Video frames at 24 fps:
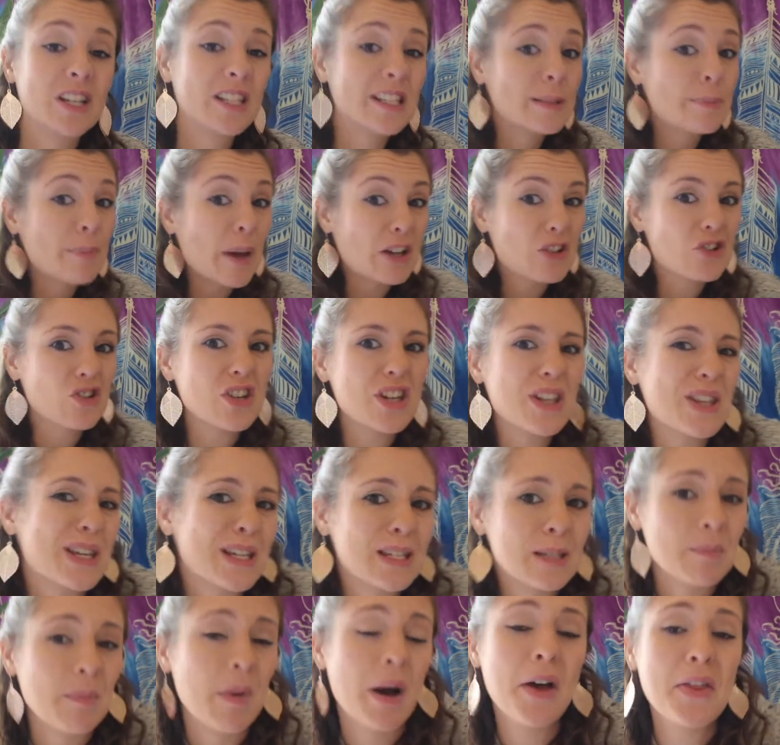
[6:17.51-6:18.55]
Especially
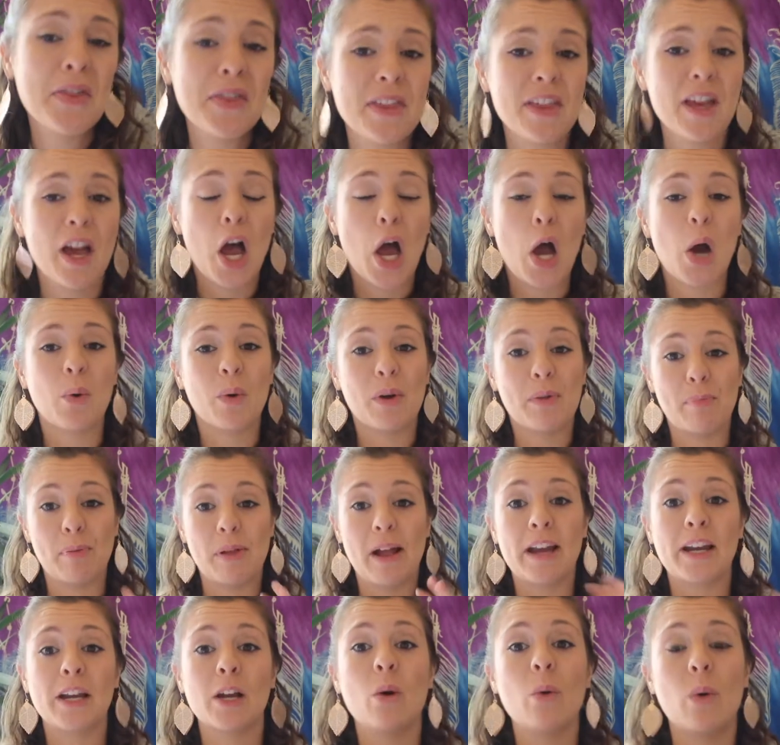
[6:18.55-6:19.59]
this month with
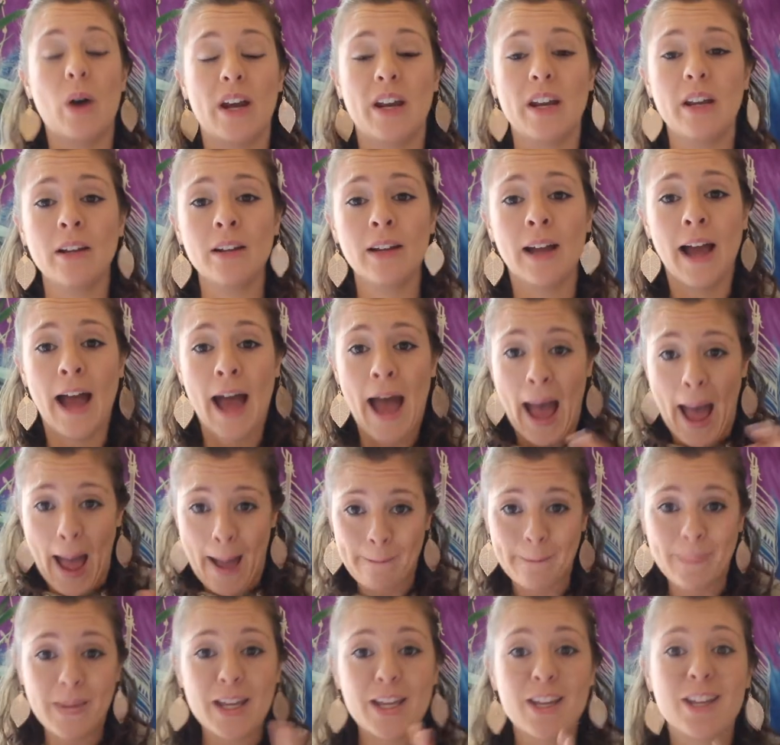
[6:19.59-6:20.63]
planning a wedding
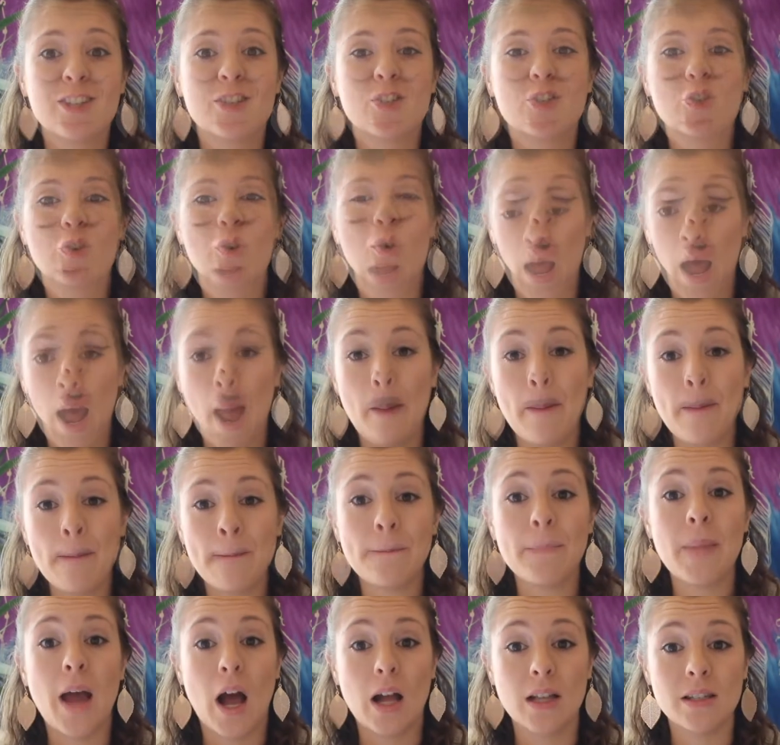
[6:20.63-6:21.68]
and being in school,
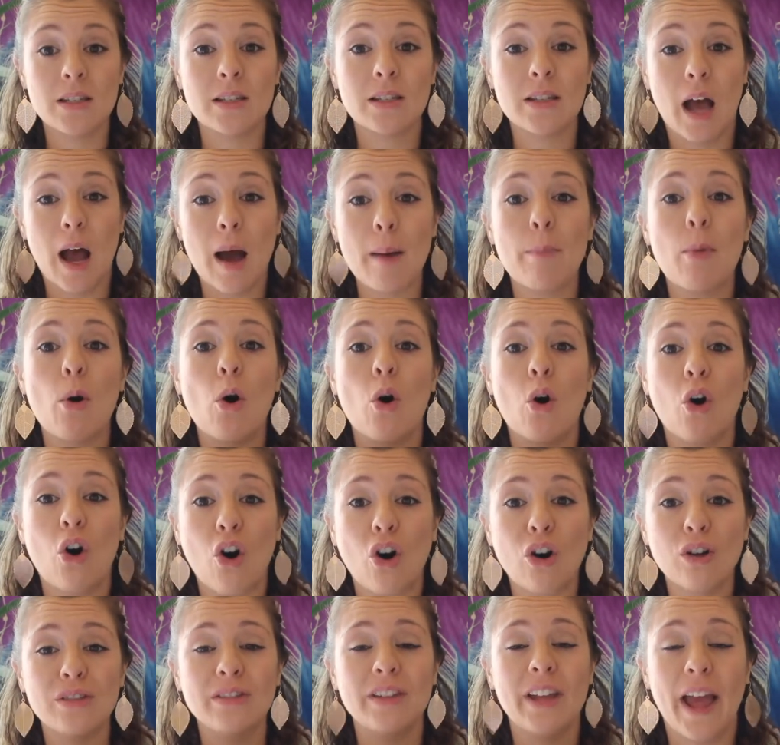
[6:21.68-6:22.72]
I'm nonstop
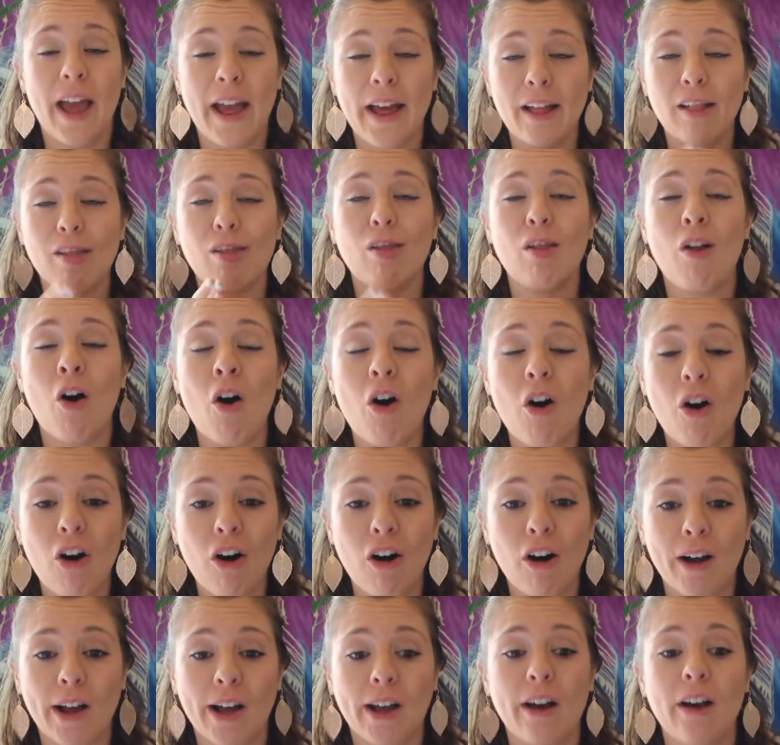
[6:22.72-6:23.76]
all day
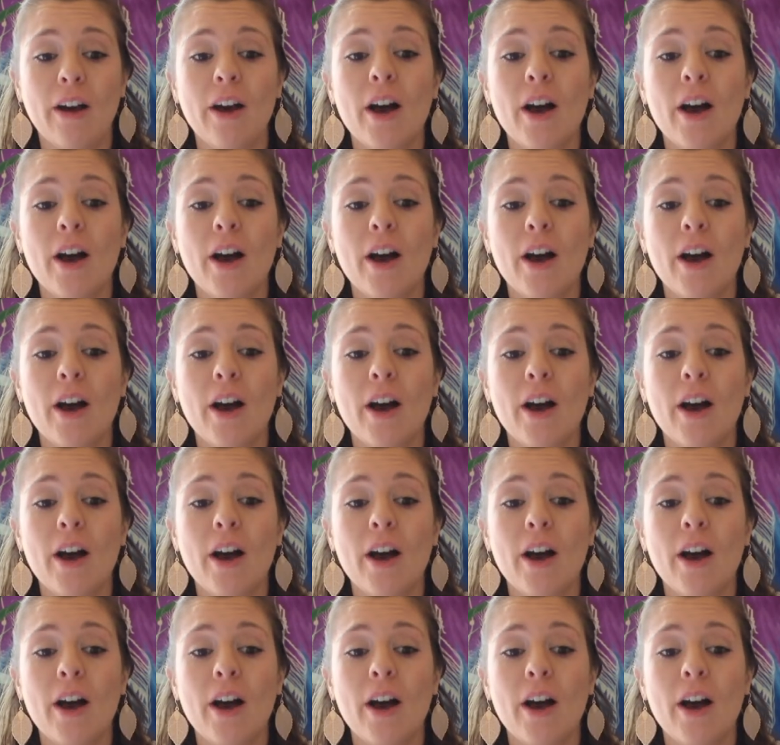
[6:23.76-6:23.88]
long